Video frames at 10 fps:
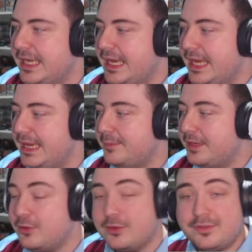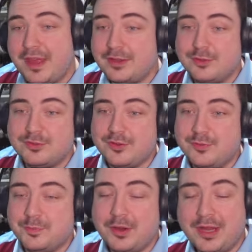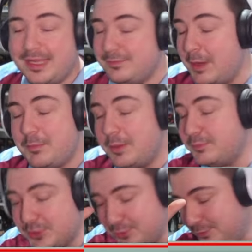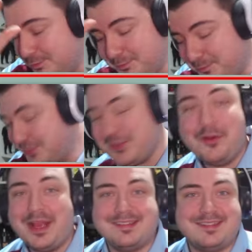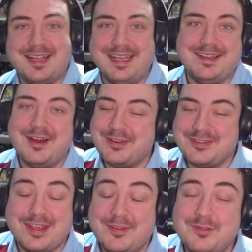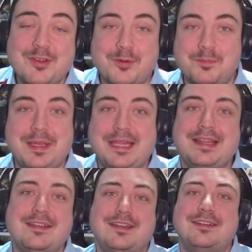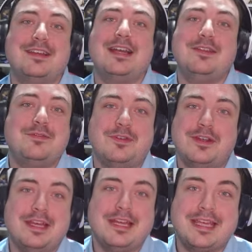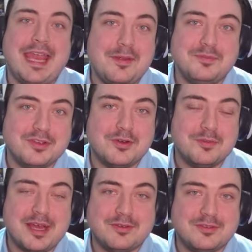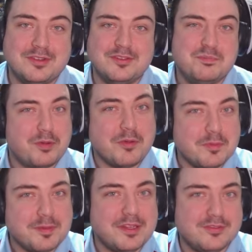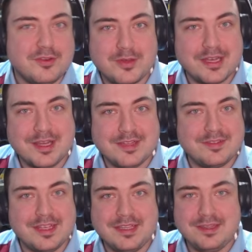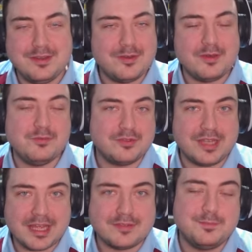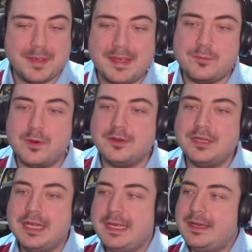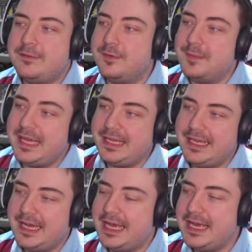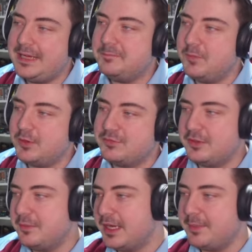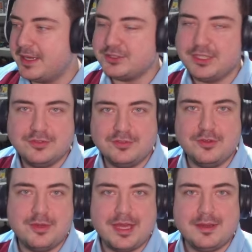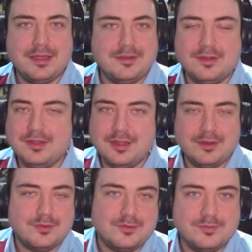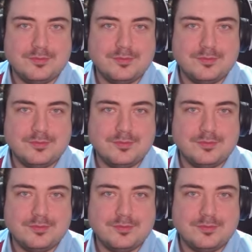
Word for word: um, and all of that good stuff, but I, I'm just so excited. Honestly, I've not been this excited for a, a game to come out since probably Snooker nineteen. You know, that was the last big one for me. Um, obviously, my passion is snooker, and, you know,